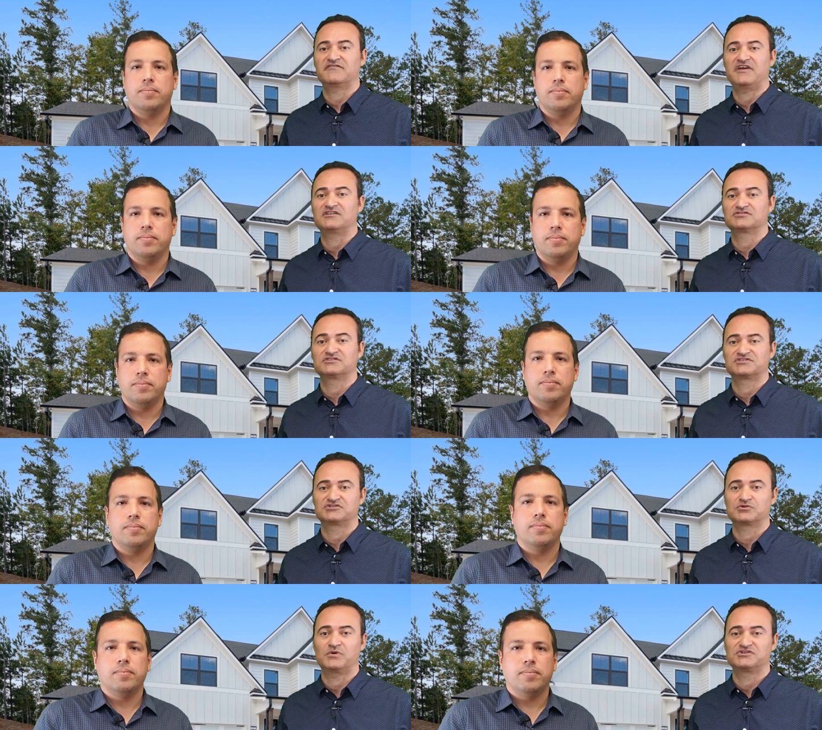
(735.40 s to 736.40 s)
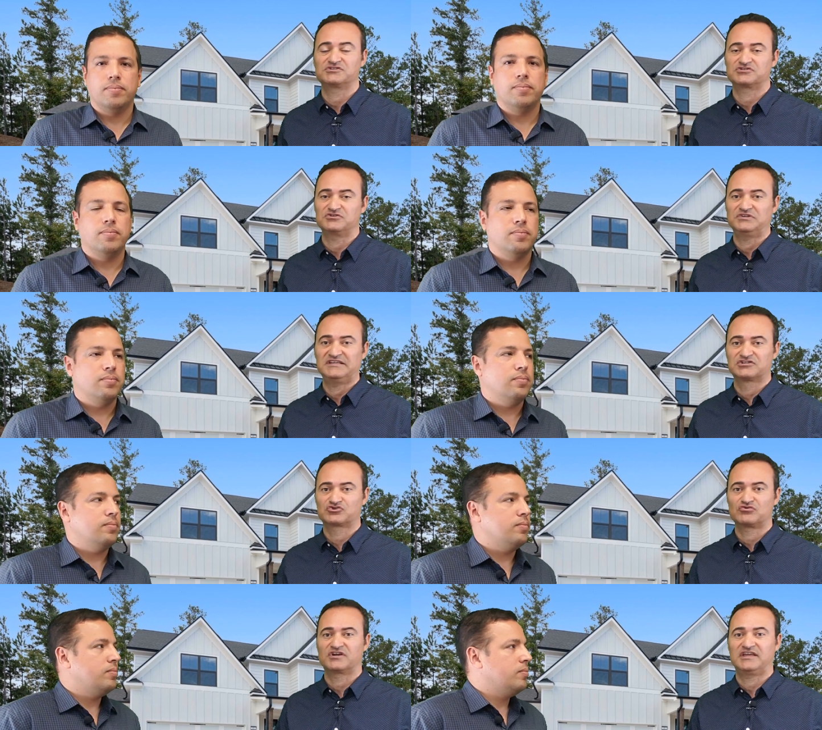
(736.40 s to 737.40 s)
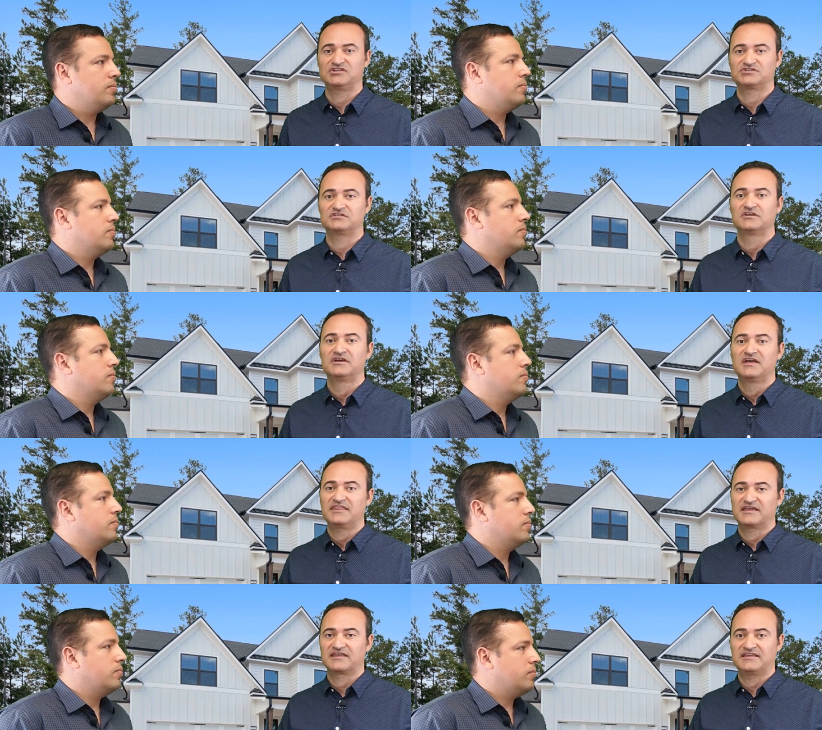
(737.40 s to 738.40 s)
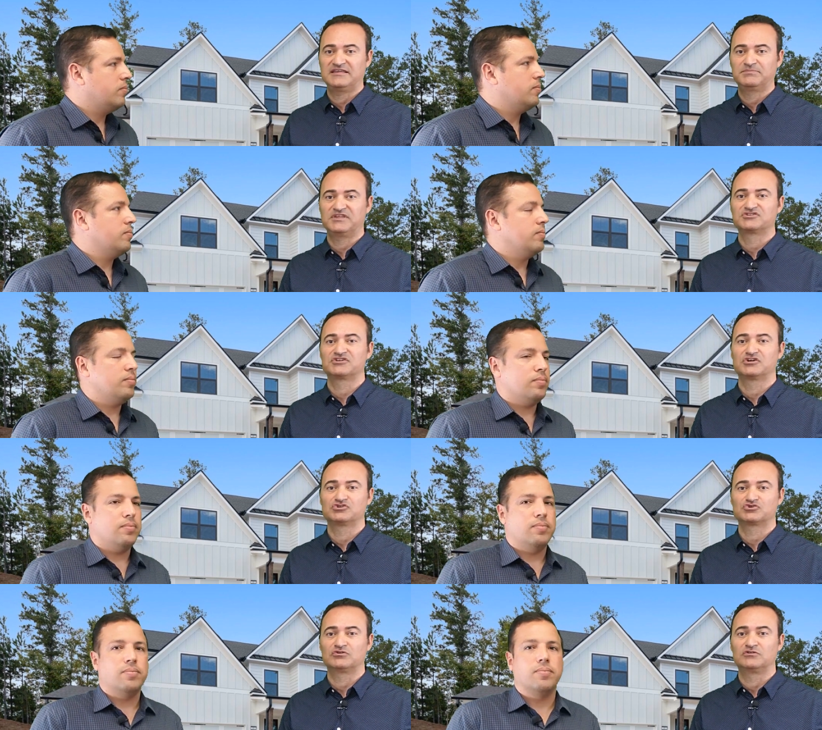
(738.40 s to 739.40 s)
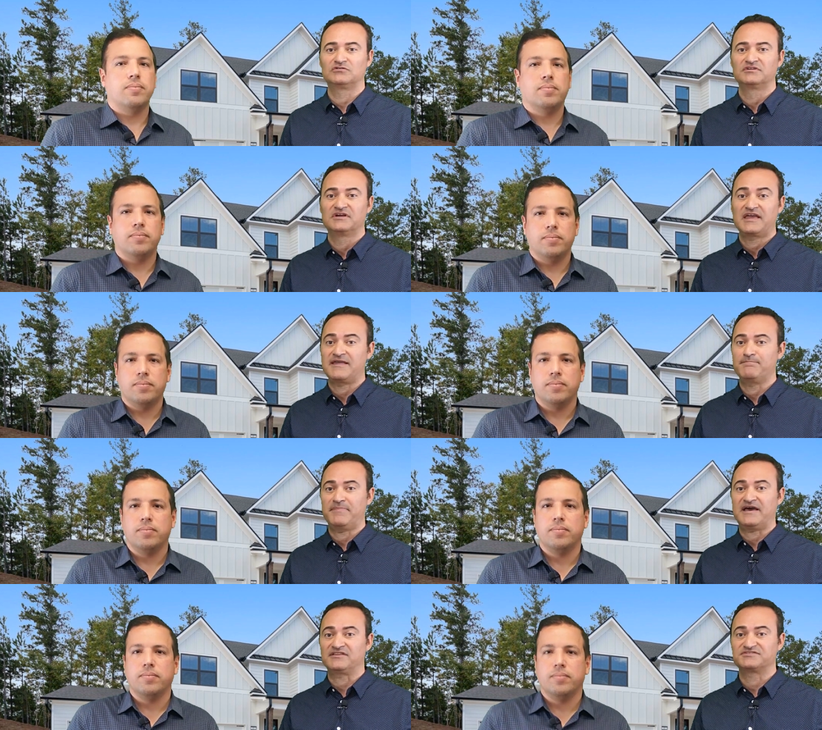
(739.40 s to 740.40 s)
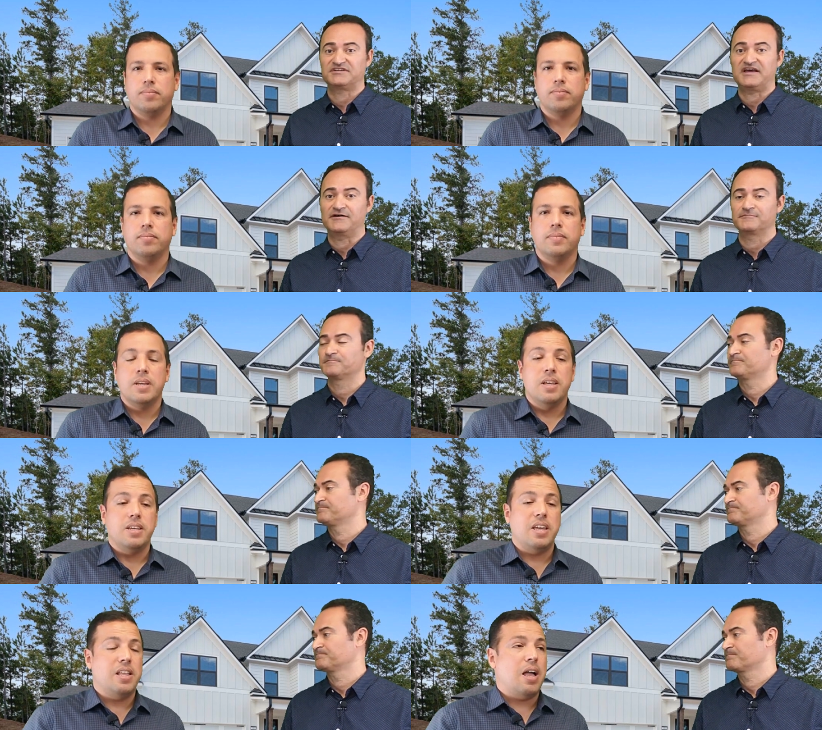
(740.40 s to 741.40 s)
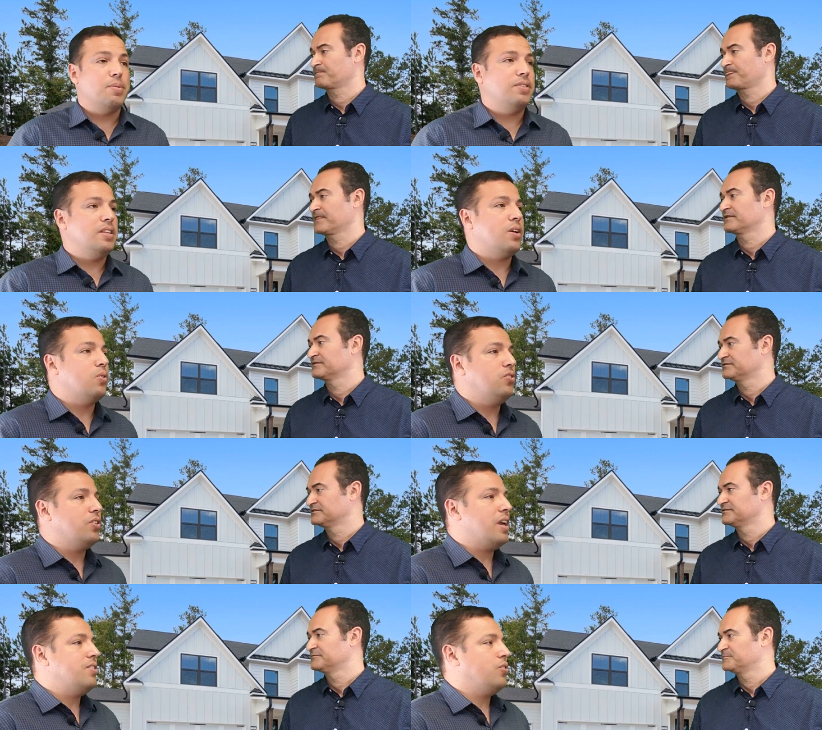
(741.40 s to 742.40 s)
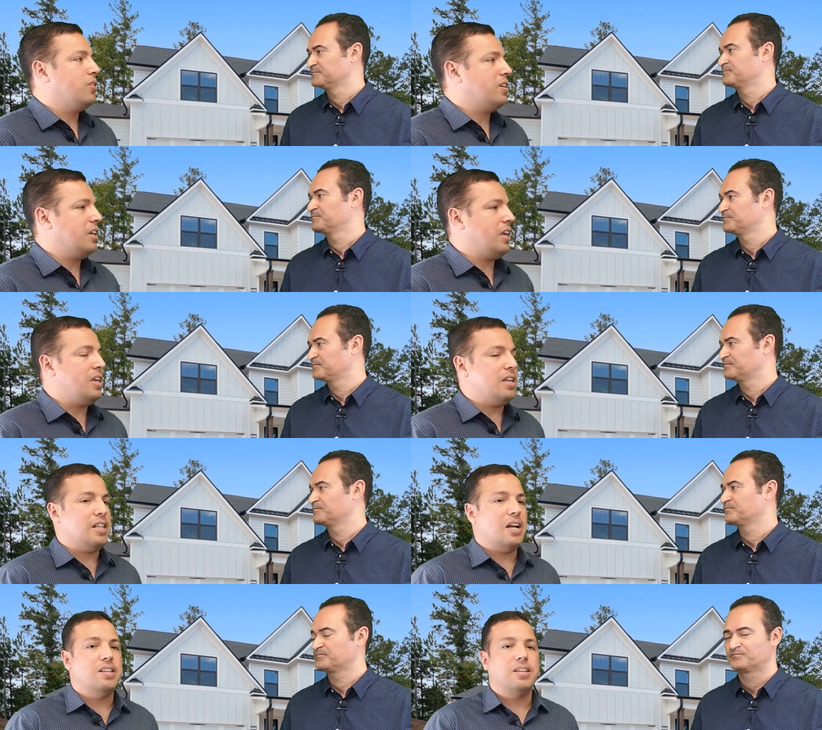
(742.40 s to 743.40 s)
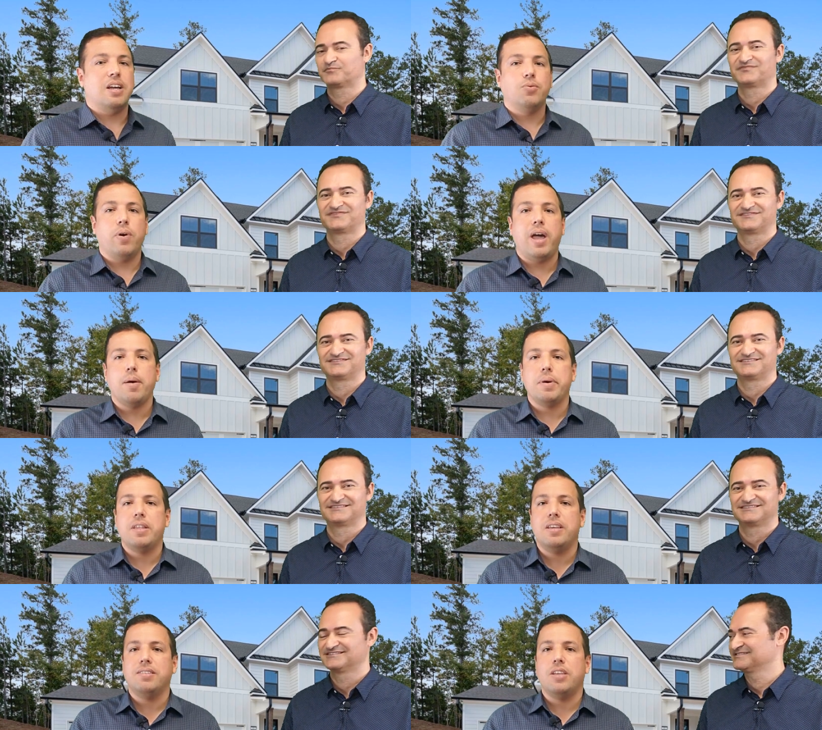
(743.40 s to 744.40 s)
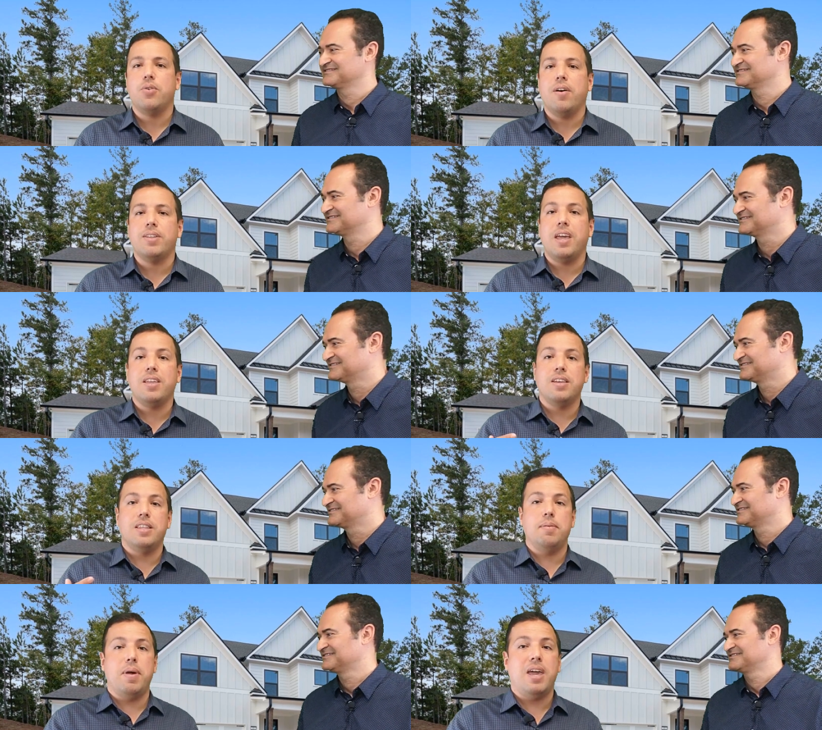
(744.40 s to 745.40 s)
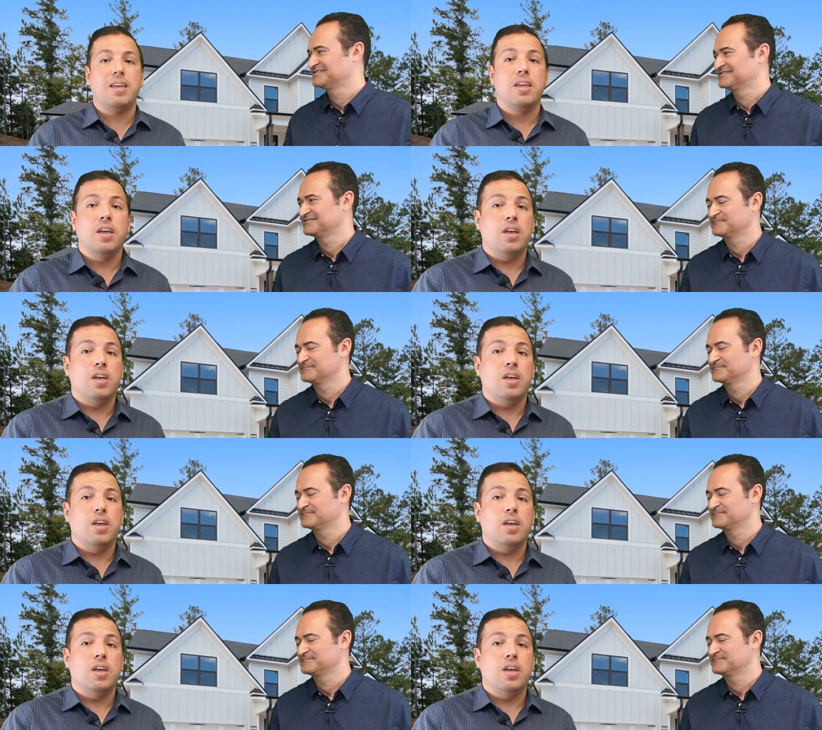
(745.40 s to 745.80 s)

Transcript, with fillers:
Speaker 1: advantage of the situation. So you need a strong agent that can keep things in control and balance it out.
Speaker 2: And obviously, negotiation key. A lot of times, what happens is that you have an agent that may